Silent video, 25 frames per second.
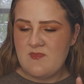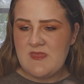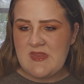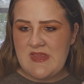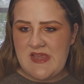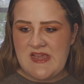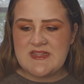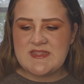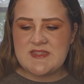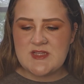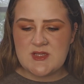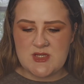
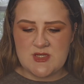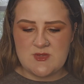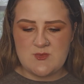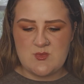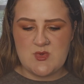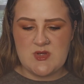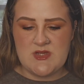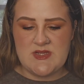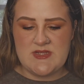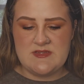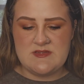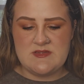It's a good
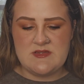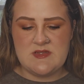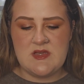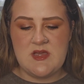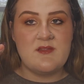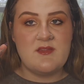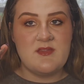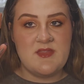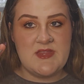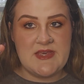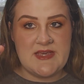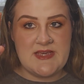one.
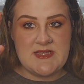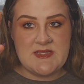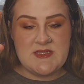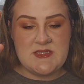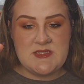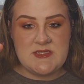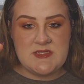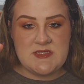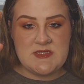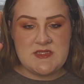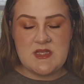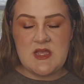
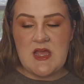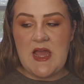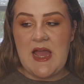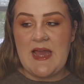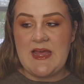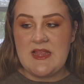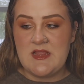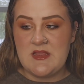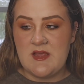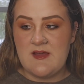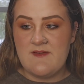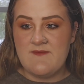This,
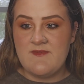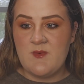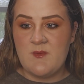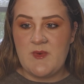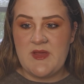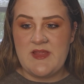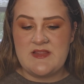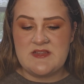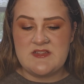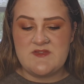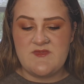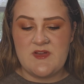I love the
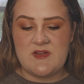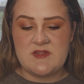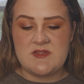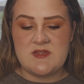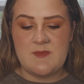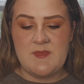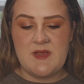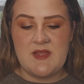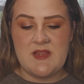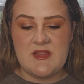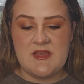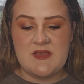way this felt
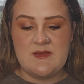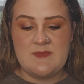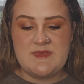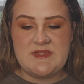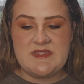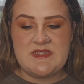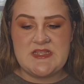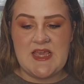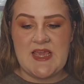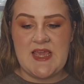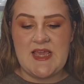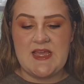on my
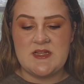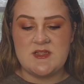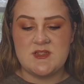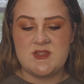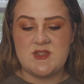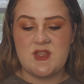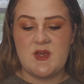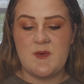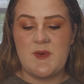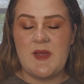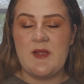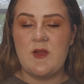lips, and
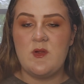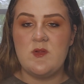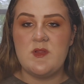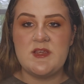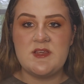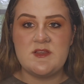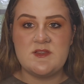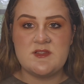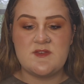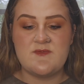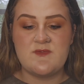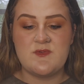though I
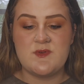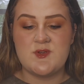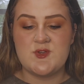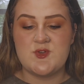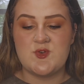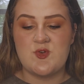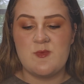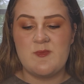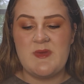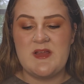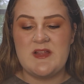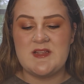only used it for a
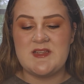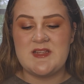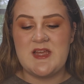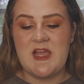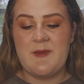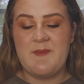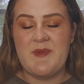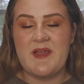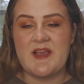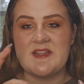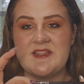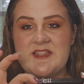short amount of
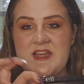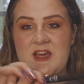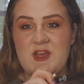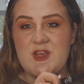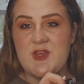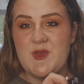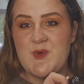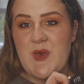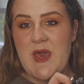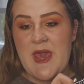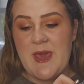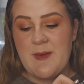time, I can tell
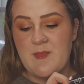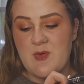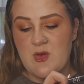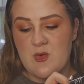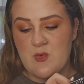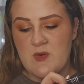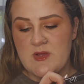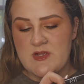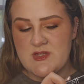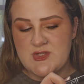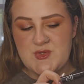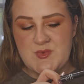you I'm
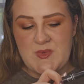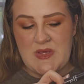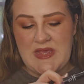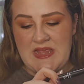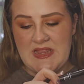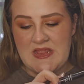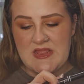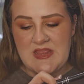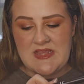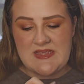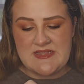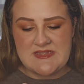going to
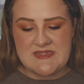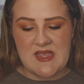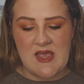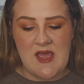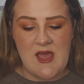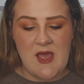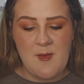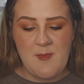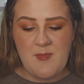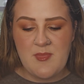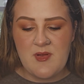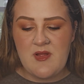eat these
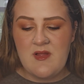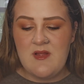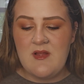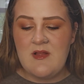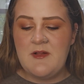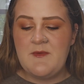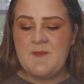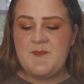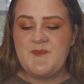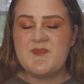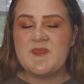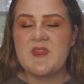up.
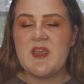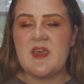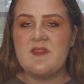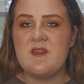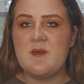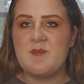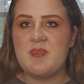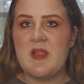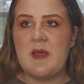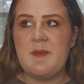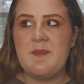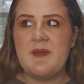And
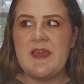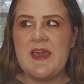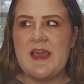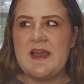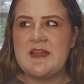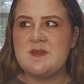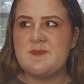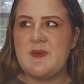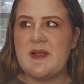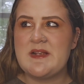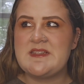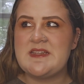the plumping
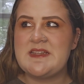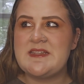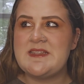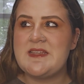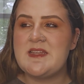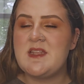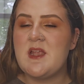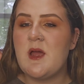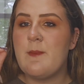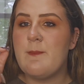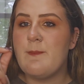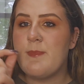aspect
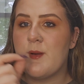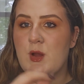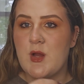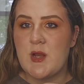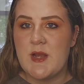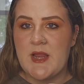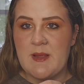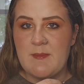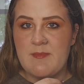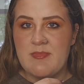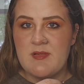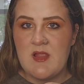isn't a
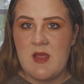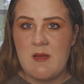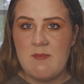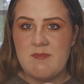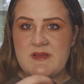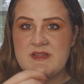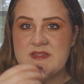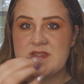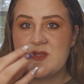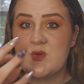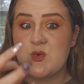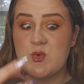burning plump,
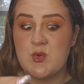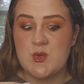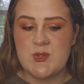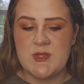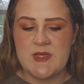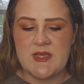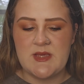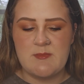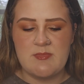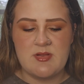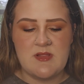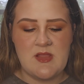it's a
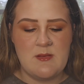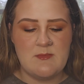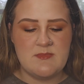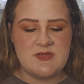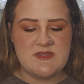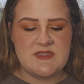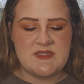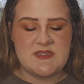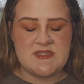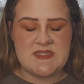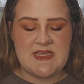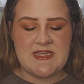cooling plump
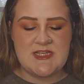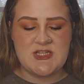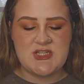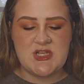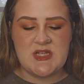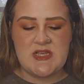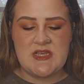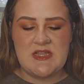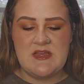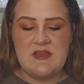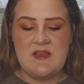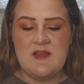
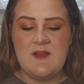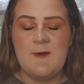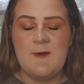sensation.